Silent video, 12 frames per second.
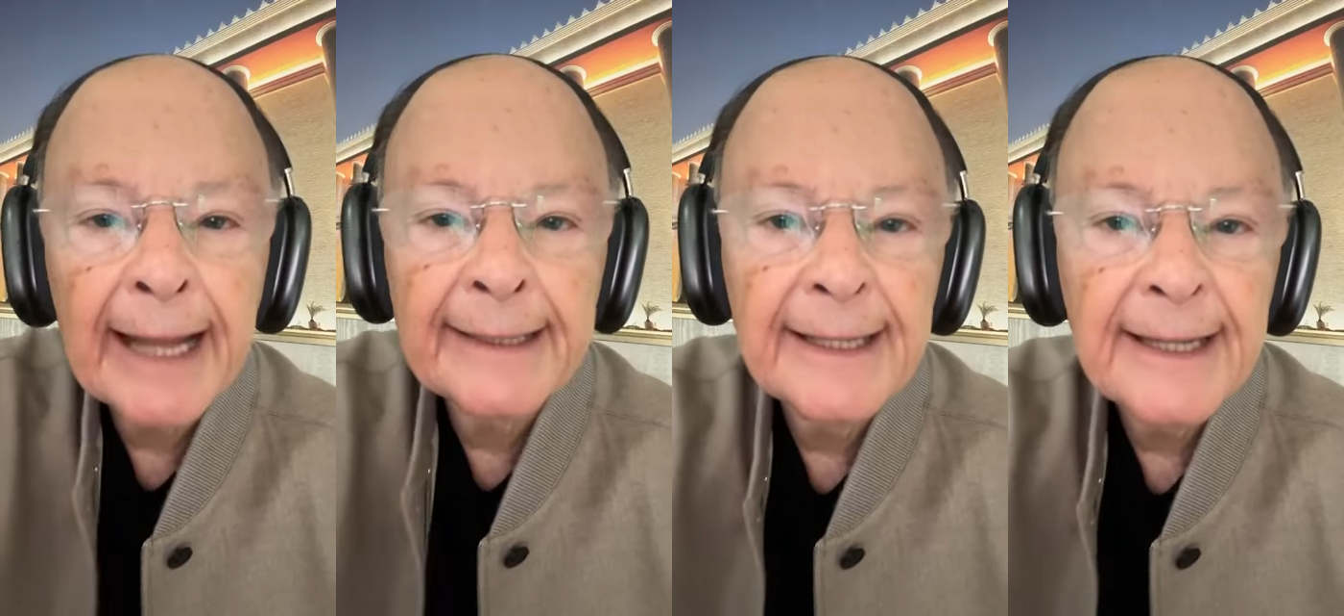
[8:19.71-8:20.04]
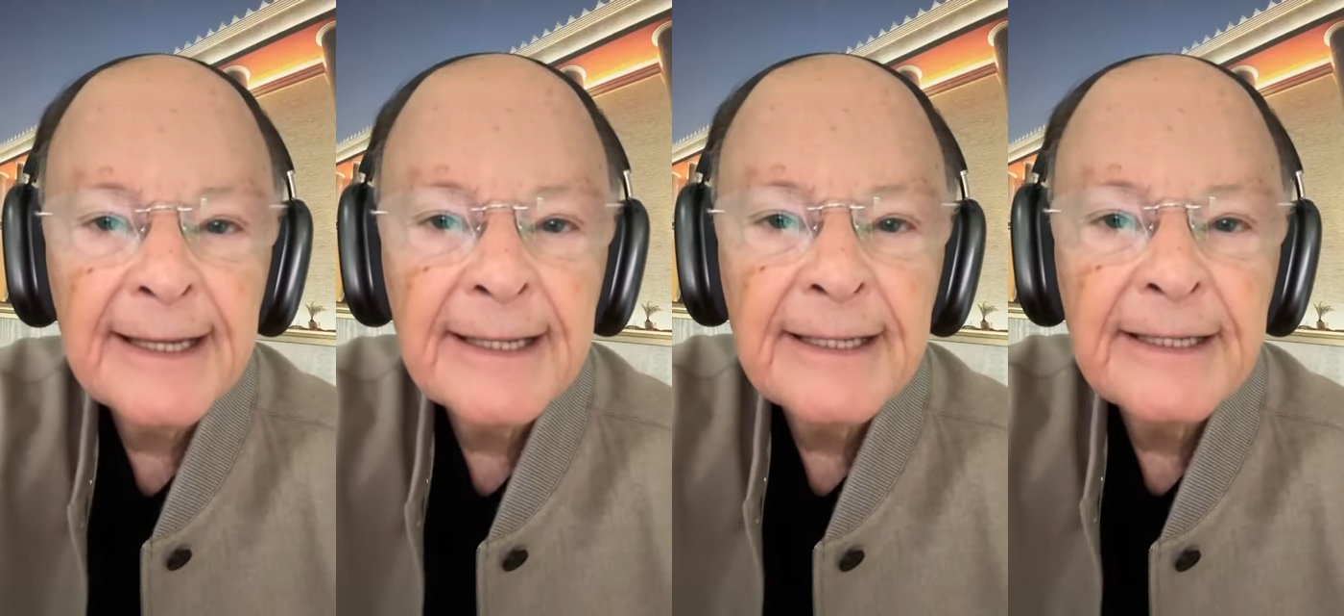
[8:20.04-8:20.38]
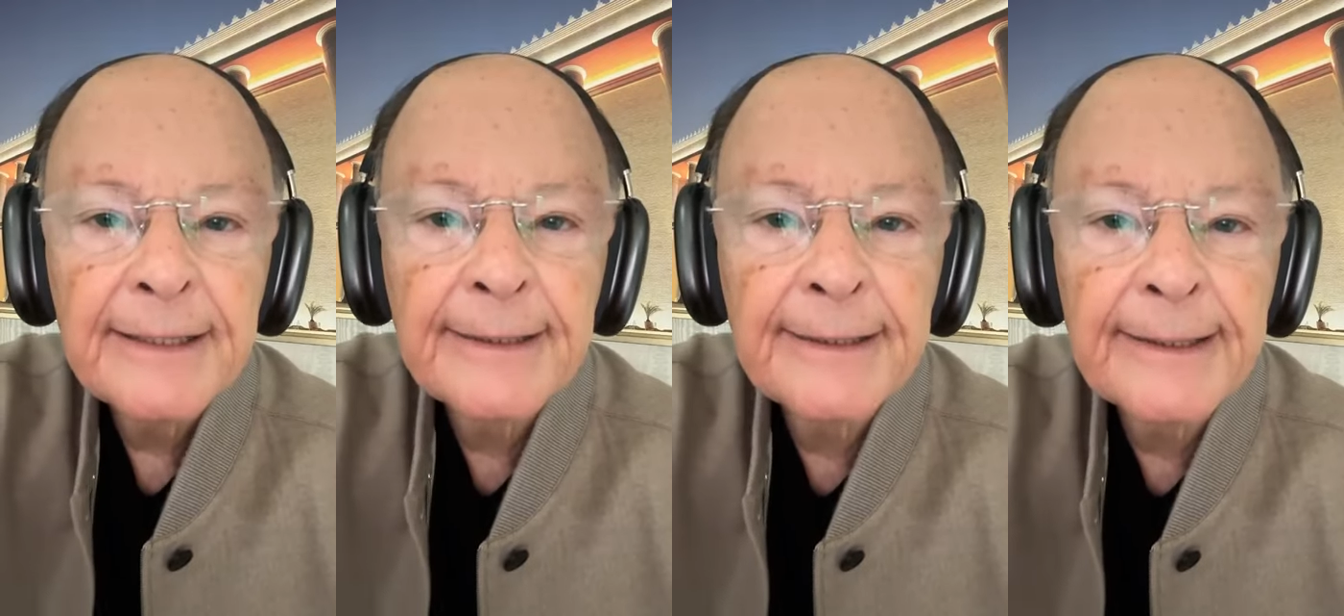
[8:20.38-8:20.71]
you know,
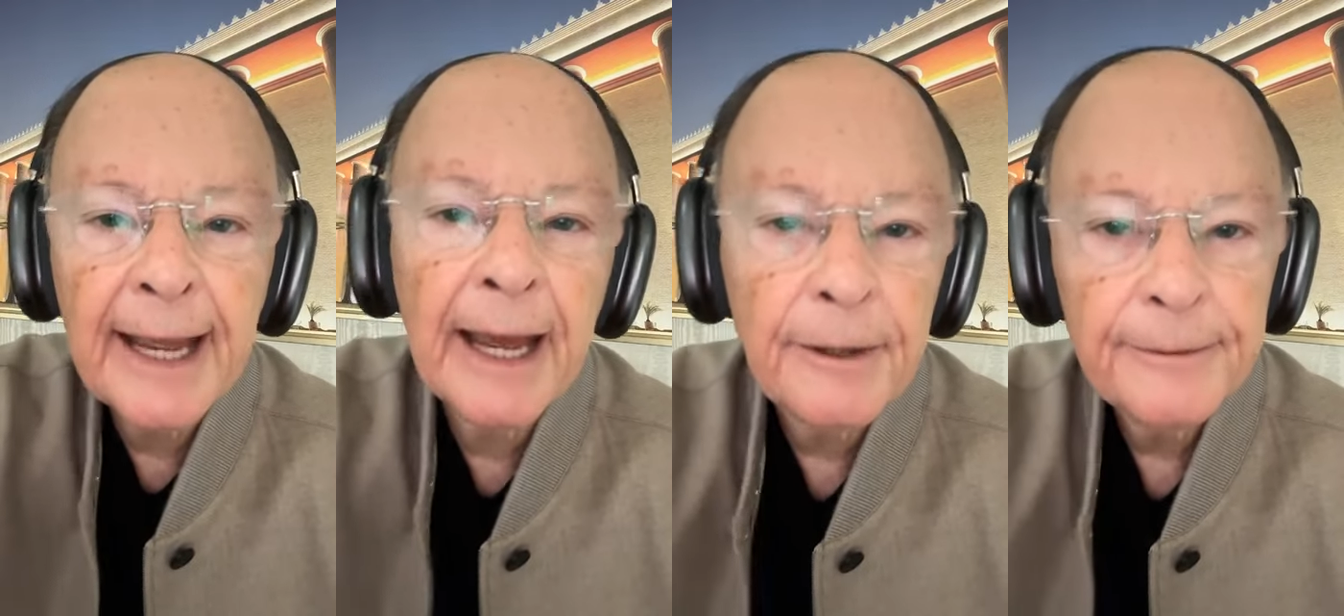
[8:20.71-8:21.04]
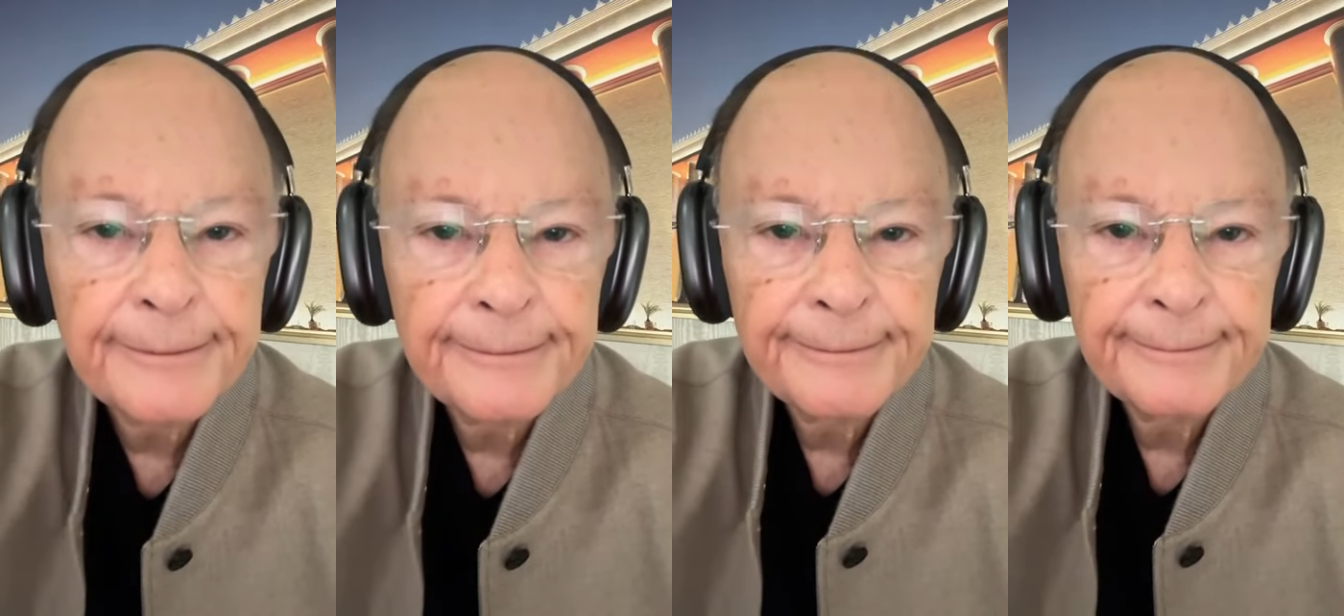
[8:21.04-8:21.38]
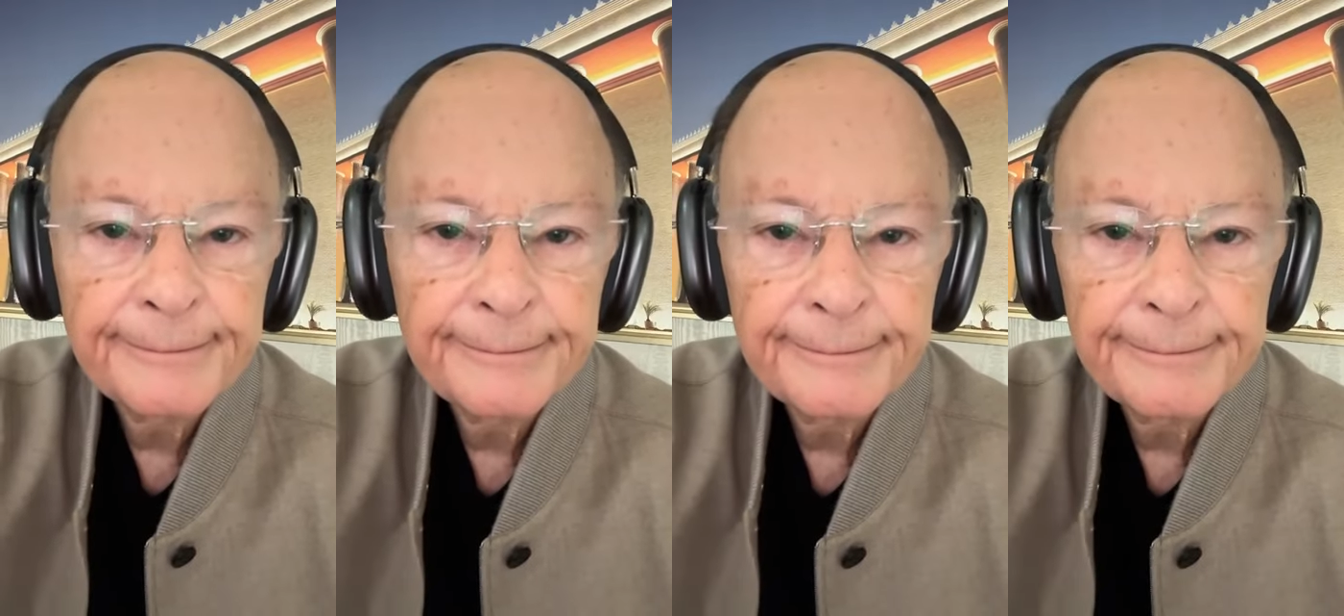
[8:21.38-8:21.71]
absolutely nothing
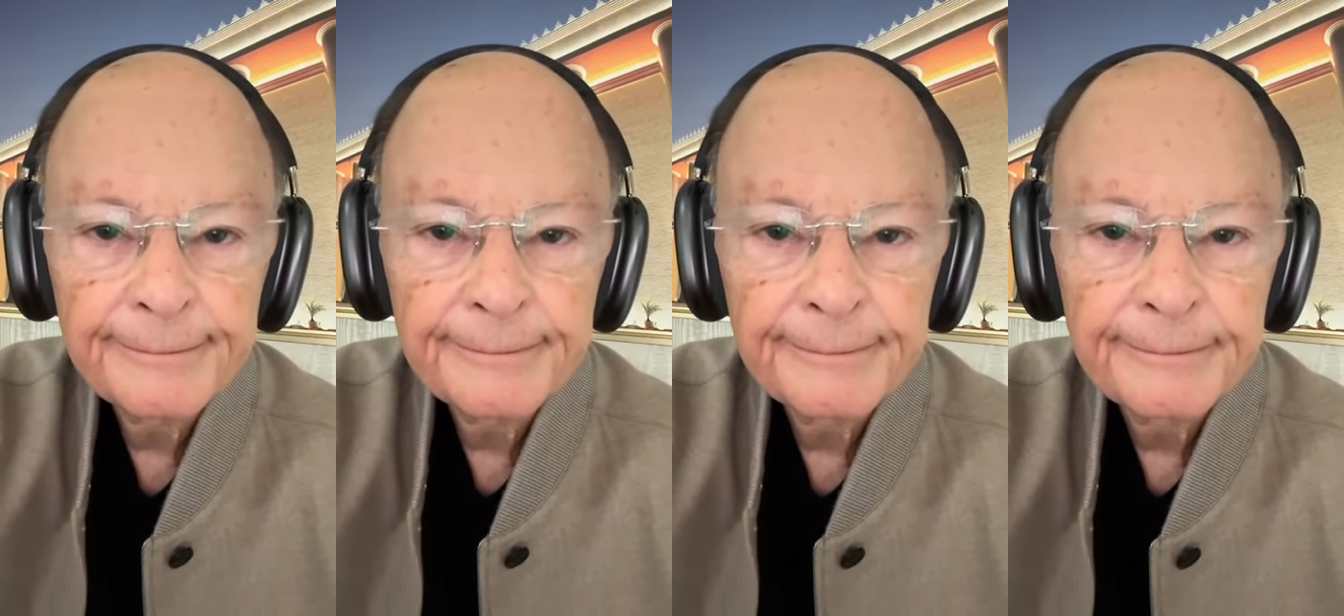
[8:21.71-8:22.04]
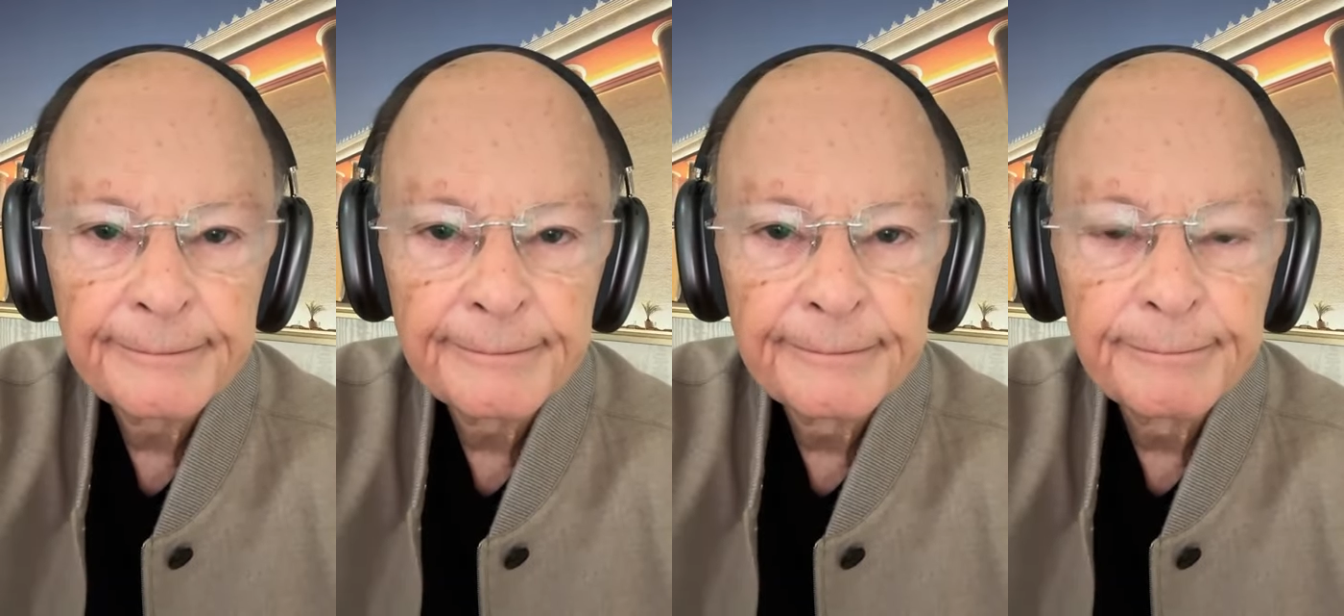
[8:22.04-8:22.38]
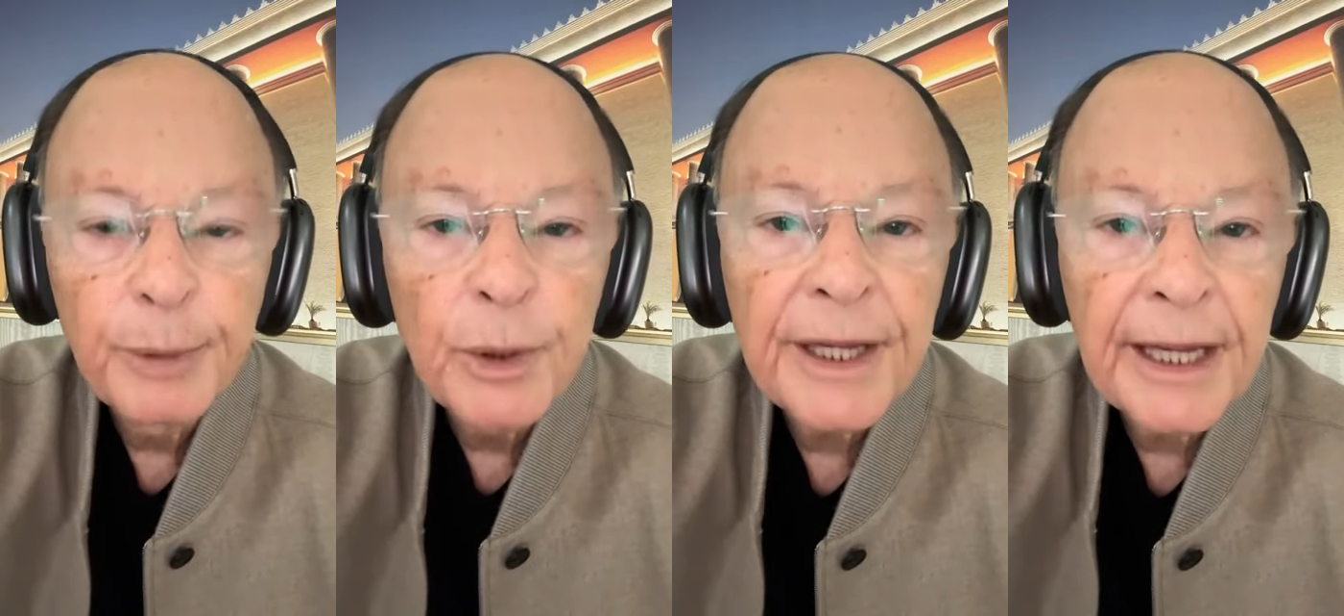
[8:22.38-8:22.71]
happens. Zero.
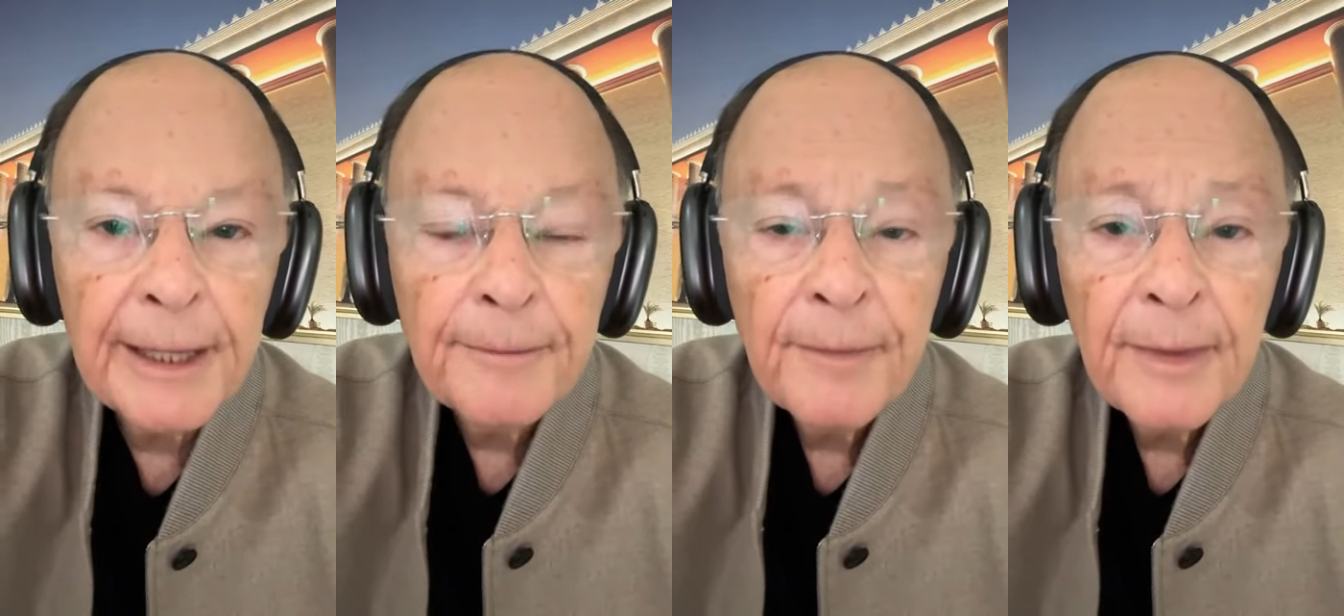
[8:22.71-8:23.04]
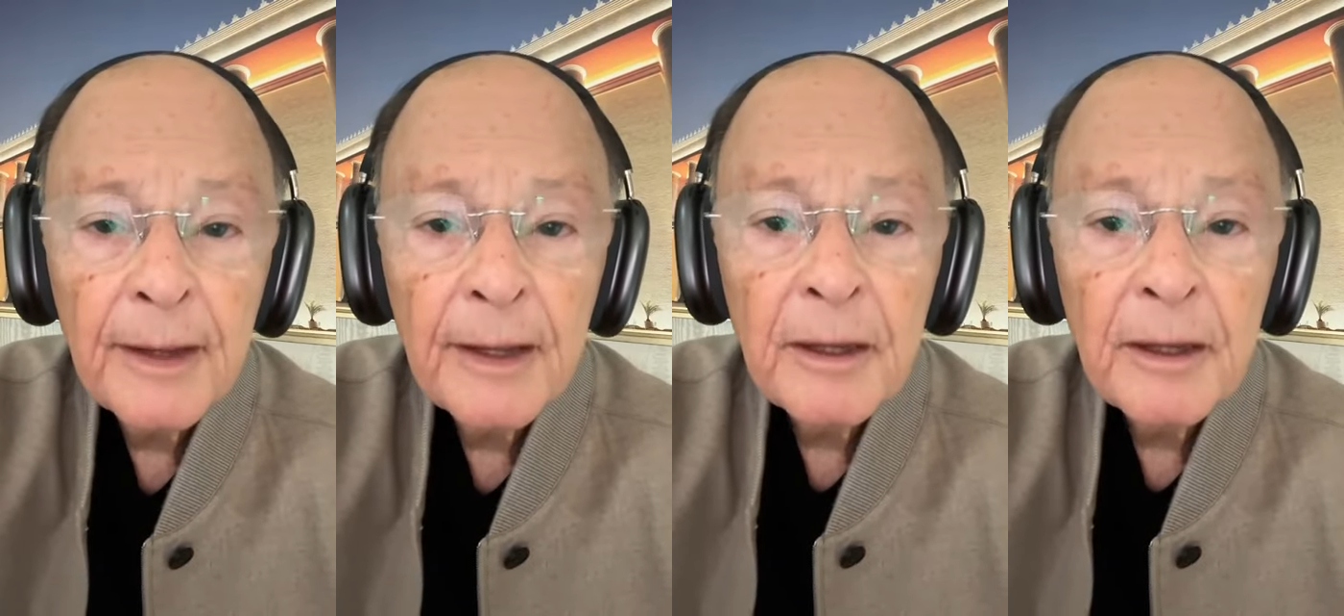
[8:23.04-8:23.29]
Why?